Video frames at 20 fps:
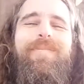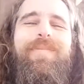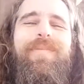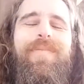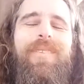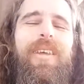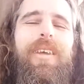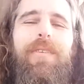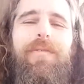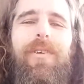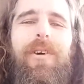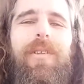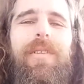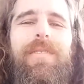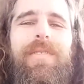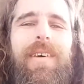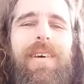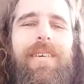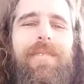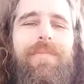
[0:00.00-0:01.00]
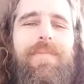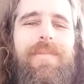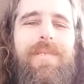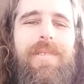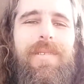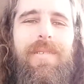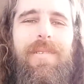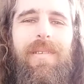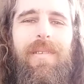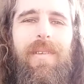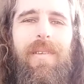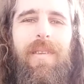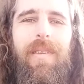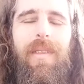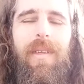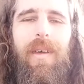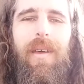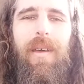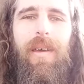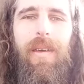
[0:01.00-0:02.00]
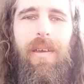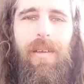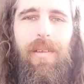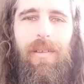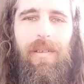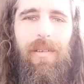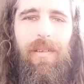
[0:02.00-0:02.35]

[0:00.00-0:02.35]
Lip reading: Think of all the times that